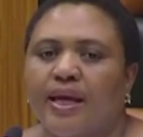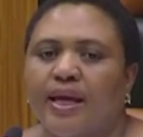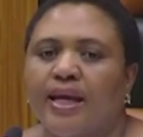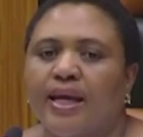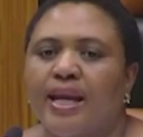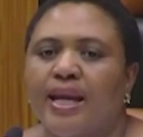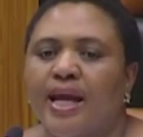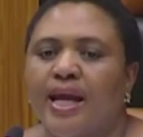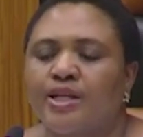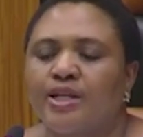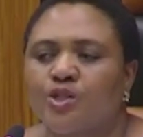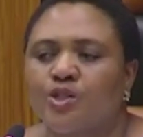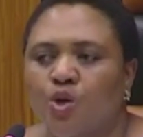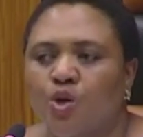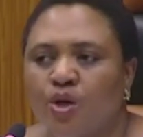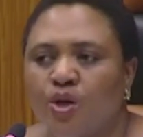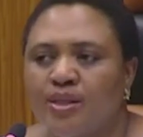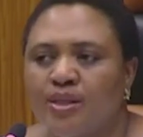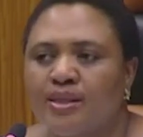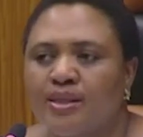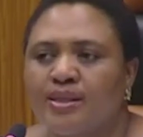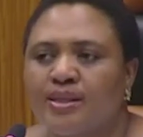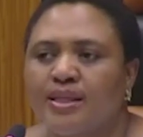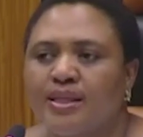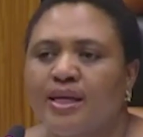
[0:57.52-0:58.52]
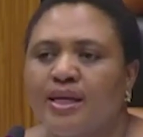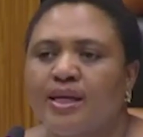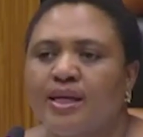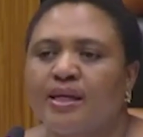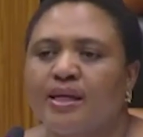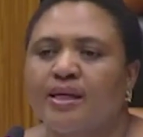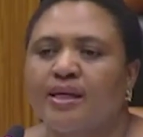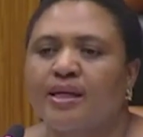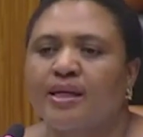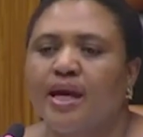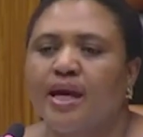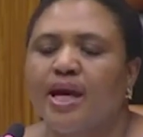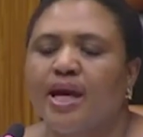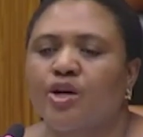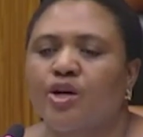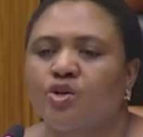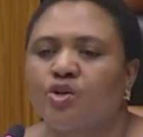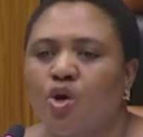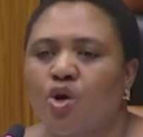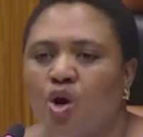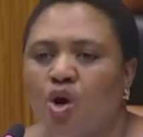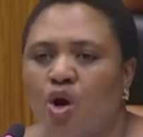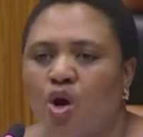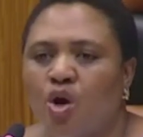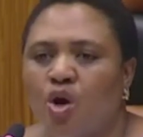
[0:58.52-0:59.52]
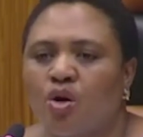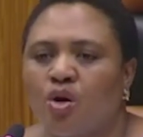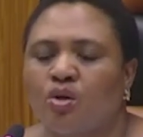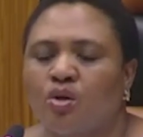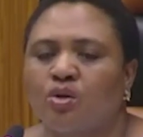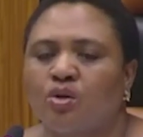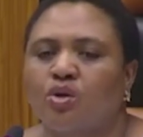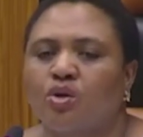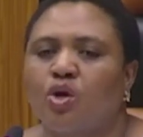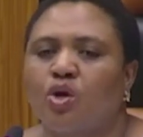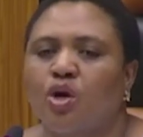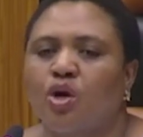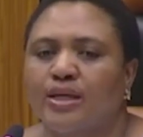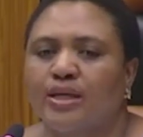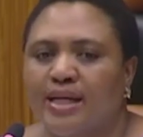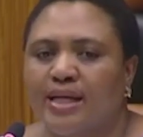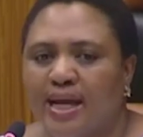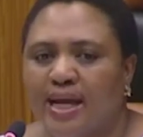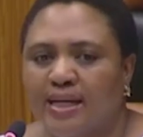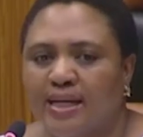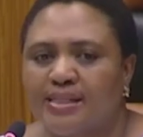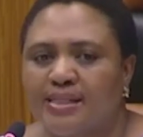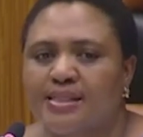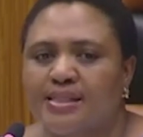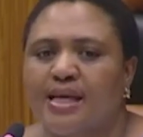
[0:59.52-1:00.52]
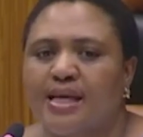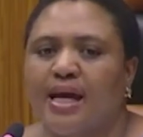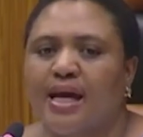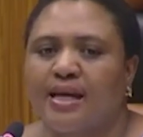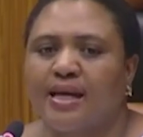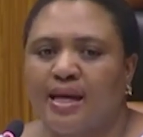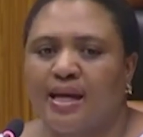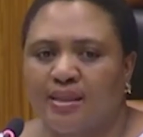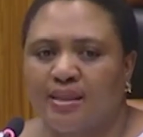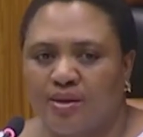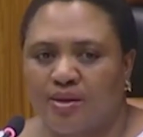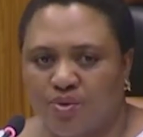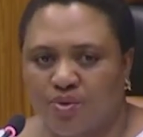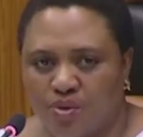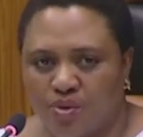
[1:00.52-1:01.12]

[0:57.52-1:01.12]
And I don't think a wrong corrects another